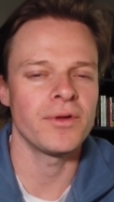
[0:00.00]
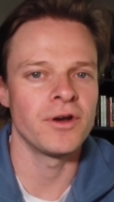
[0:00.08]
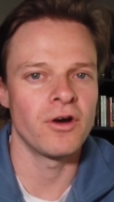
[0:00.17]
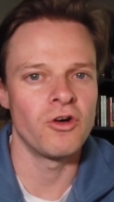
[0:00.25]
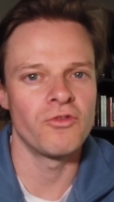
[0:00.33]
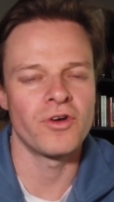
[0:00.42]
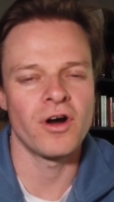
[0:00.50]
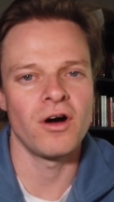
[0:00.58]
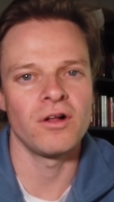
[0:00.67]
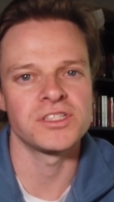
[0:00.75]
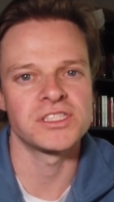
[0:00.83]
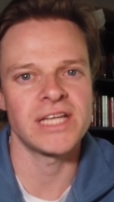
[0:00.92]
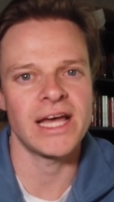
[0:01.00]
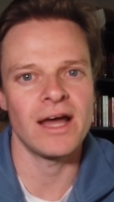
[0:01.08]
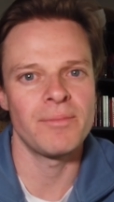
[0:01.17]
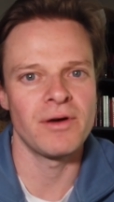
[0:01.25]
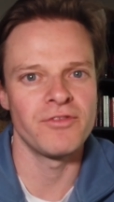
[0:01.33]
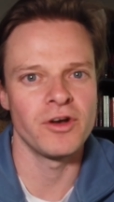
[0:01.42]
your overall
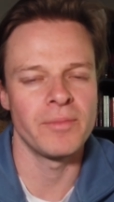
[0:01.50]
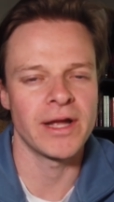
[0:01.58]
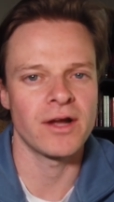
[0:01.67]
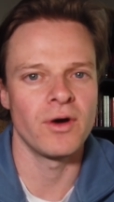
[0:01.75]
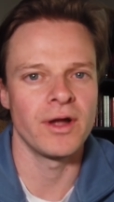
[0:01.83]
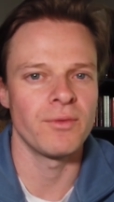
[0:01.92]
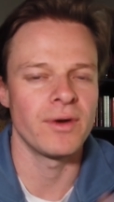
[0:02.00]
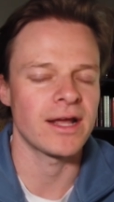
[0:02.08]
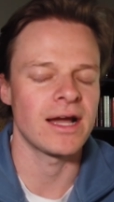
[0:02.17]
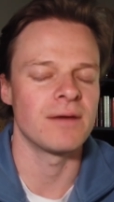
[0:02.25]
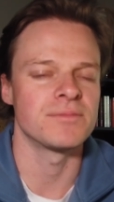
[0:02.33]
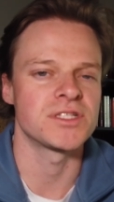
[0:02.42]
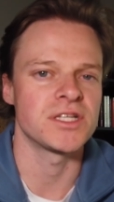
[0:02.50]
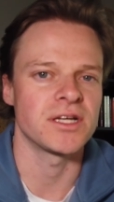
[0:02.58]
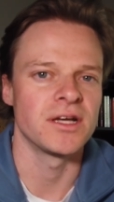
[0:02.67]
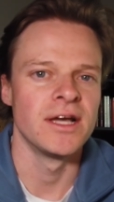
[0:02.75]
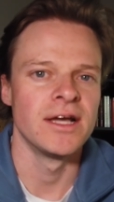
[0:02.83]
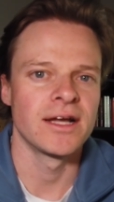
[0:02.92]
setup of your Bitcoin when it comes
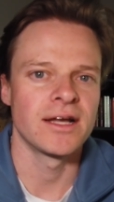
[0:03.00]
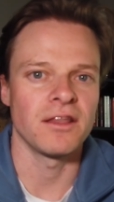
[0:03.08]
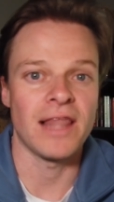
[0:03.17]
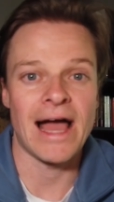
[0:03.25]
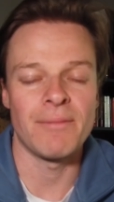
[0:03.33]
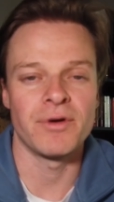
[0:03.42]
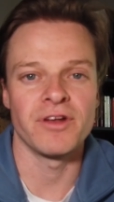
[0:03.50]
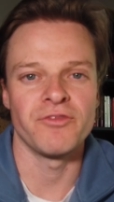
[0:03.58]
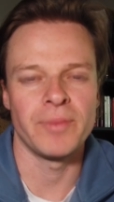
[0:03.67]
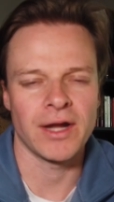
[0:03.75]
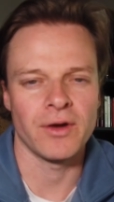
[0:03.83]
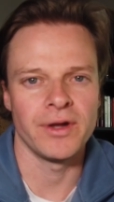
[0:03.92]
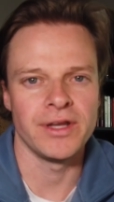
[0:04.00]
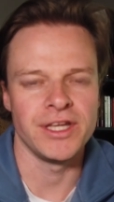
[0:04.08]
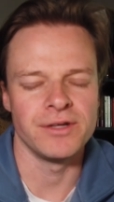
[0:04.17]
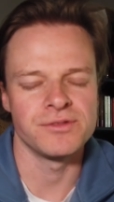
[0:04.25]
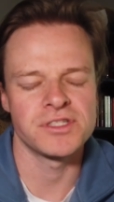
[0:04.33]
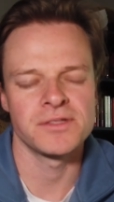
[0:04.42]
to collaborative Bitcoin
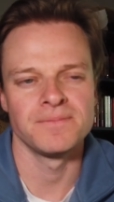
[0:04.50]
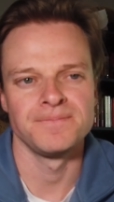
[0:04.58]
use.